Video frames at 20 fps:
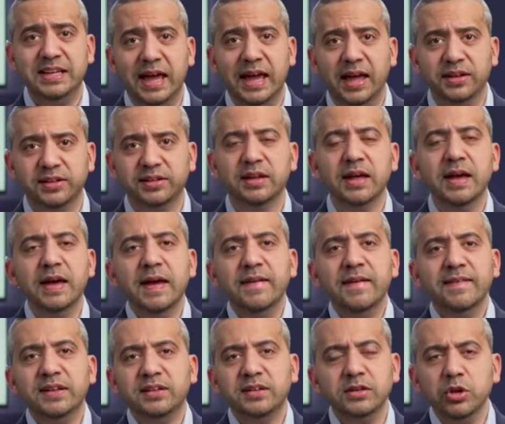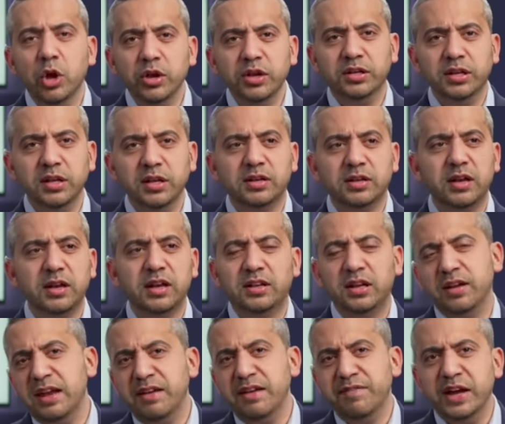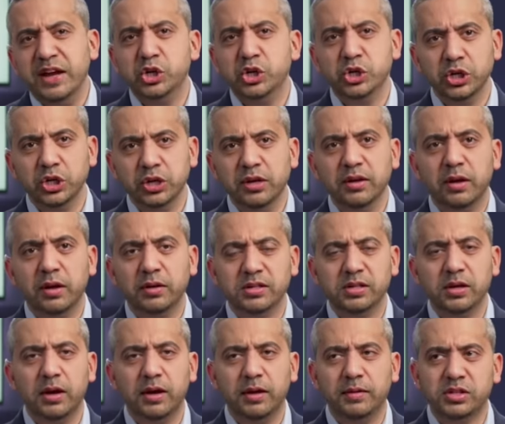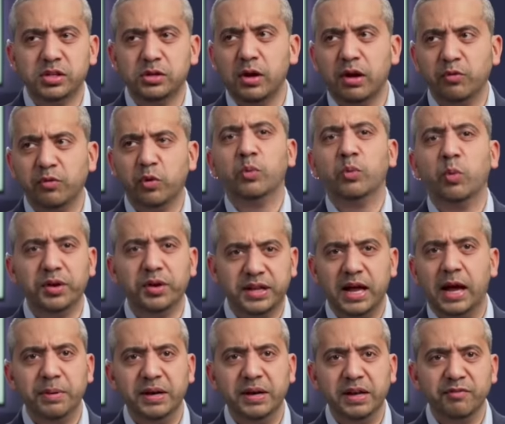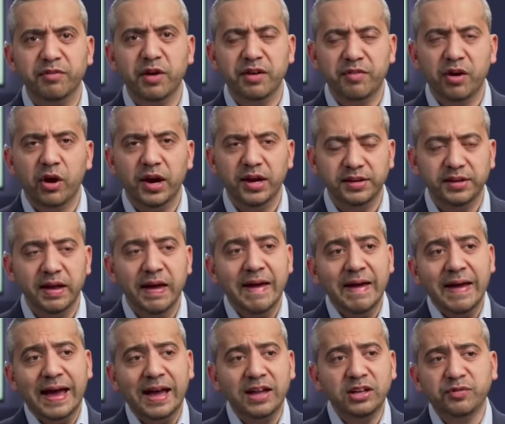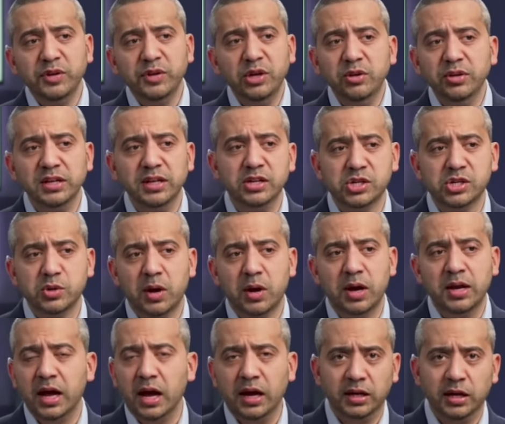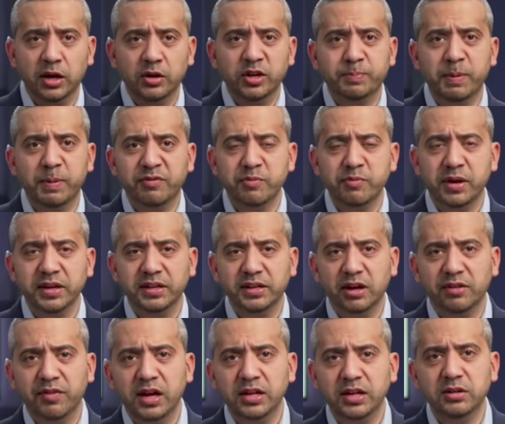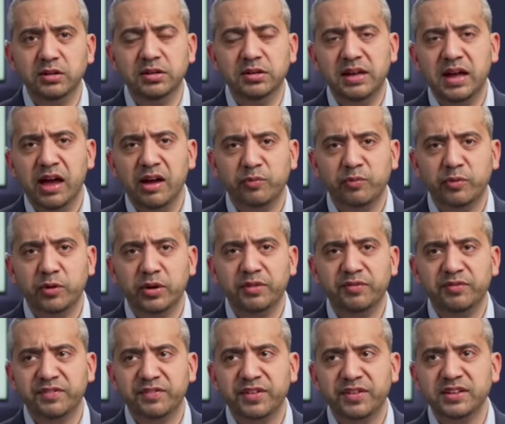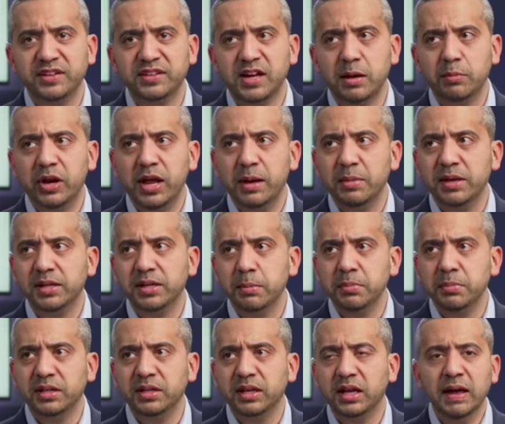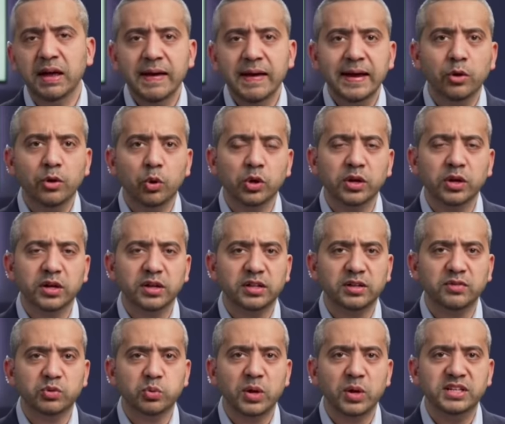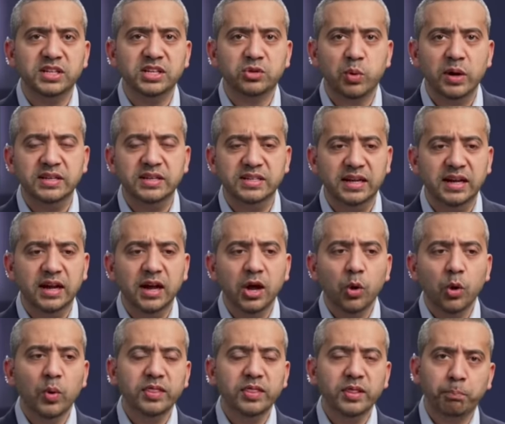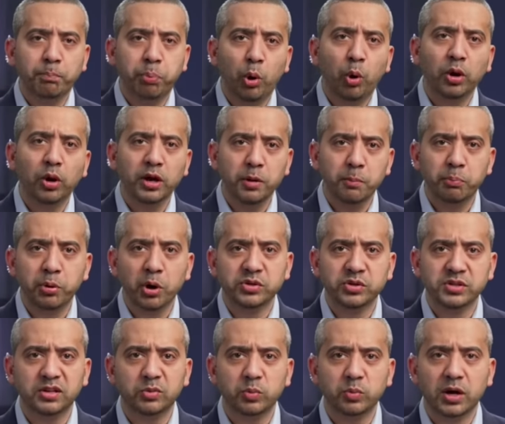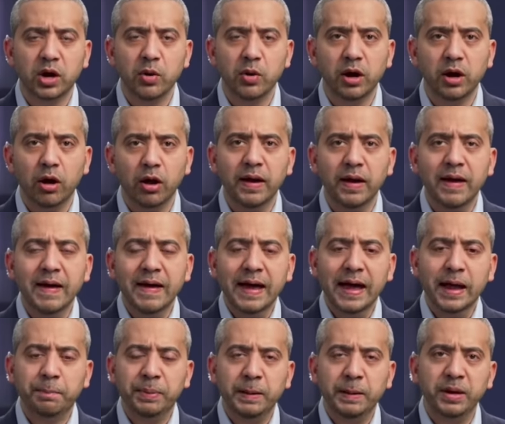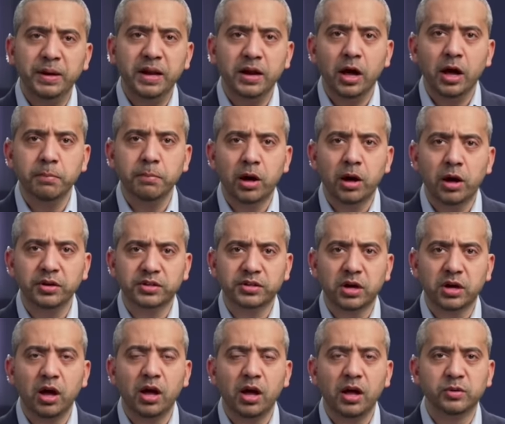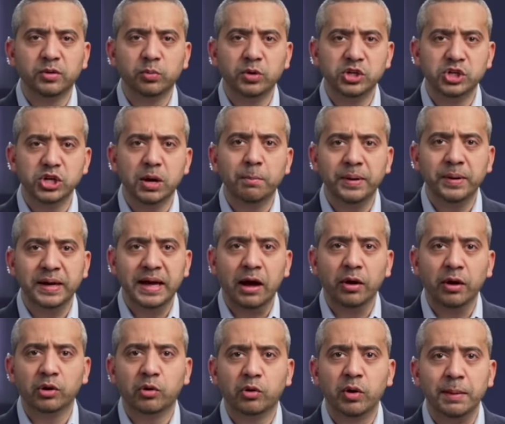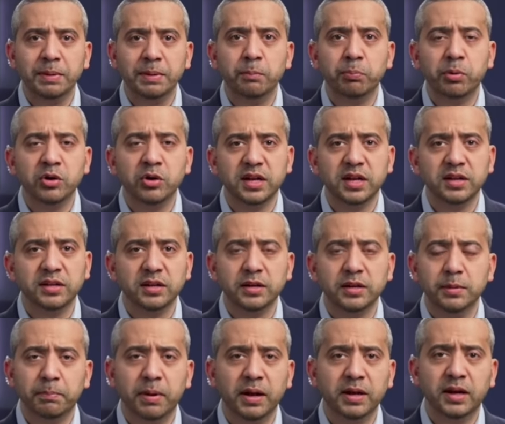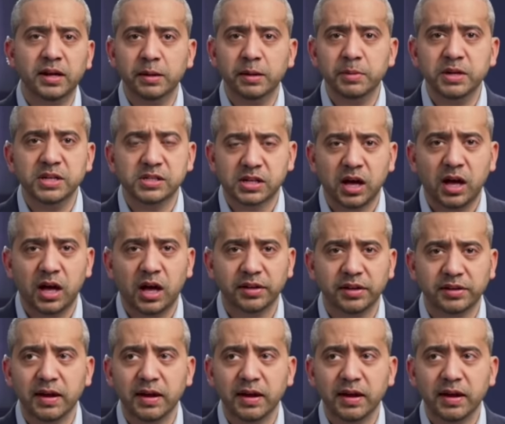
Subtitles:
TDS. This nonsense, it's an evasion to avoid what's happening in front of our eyes. As for using it too early, I can only speak for myself. I used the F word for the first time on MSNBC in August of 2020 when the Portland protests were going on and people in unmarked cars were jumping out, grabbing protesters and bundling them into cars.